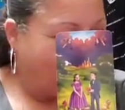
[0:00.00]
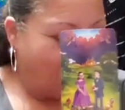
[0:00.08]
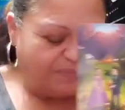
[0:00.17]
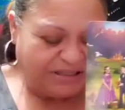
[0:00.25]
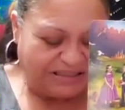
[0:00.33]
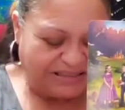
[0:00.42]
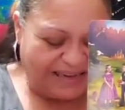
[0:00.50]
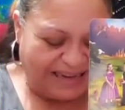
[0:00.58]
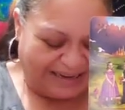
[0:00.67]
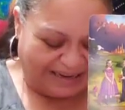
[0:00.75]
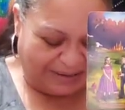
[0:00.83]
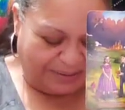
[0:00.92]
I'm just
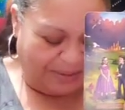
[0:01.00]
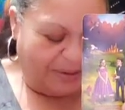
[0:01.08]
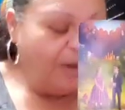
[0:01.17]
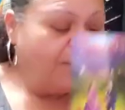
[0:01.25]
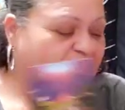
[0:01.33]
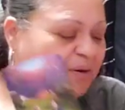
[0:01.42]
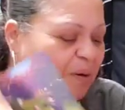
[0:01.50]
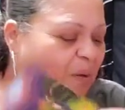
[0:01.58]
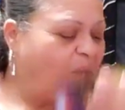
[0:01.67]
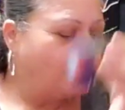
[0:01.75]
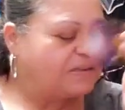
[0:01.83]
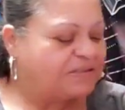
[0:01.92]
saying. You
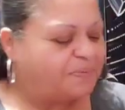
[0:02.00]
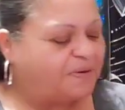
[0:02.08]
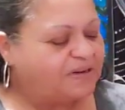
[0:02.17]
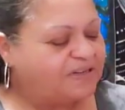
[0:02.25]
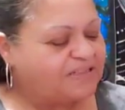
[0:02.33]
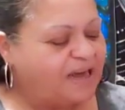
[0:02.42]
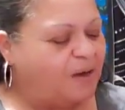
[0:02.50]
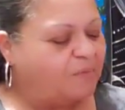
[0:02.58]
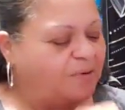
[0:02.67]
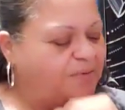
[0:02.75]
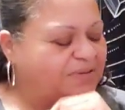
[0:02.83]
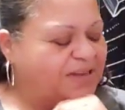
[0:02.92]
know, once upon a
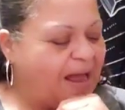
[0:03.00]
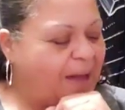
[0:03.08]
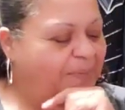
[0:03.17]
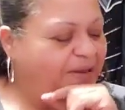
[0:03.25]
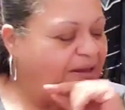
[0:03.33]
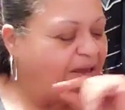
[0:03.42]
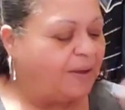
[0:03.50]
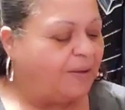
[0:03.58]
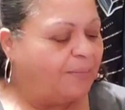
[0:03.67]
time we was happy,